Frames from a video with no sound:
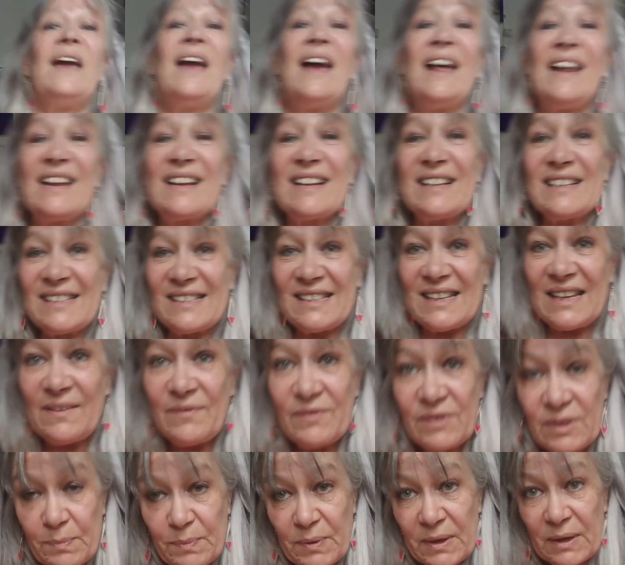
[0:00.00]
A little
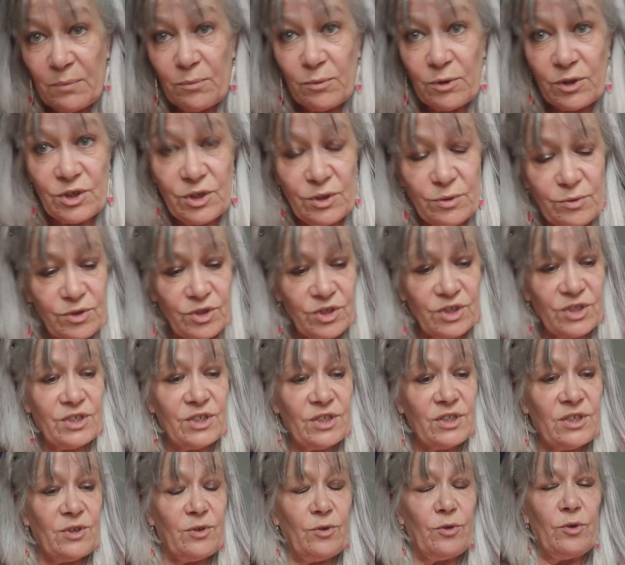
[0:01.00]
safety pin would do just
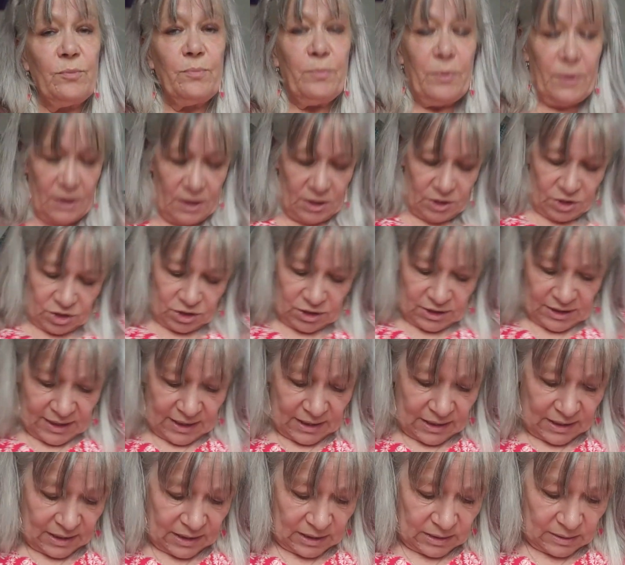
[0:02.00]
as good, but I shall get
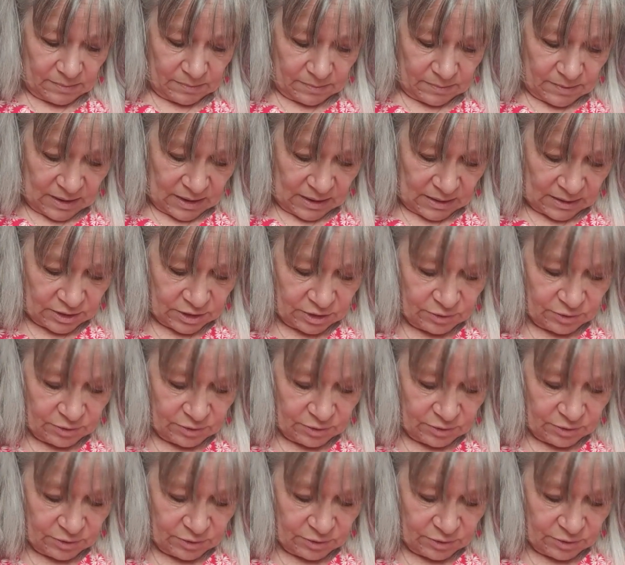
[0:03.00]
a little, I'll